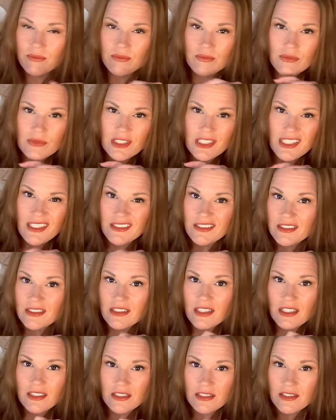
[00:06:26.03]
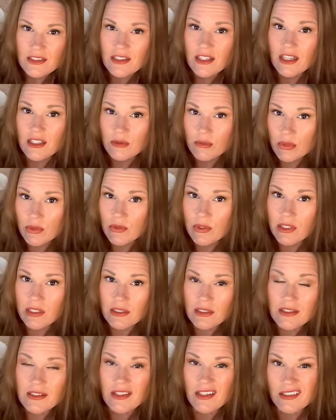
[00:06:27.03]
It's kind of stagnant. It's kind of boring.
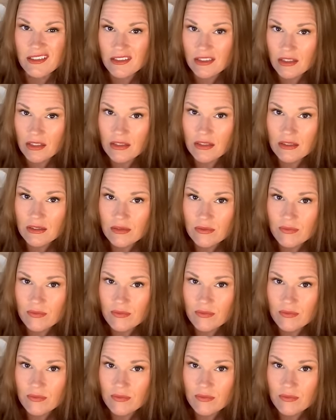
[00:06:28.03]
It's kind of dull.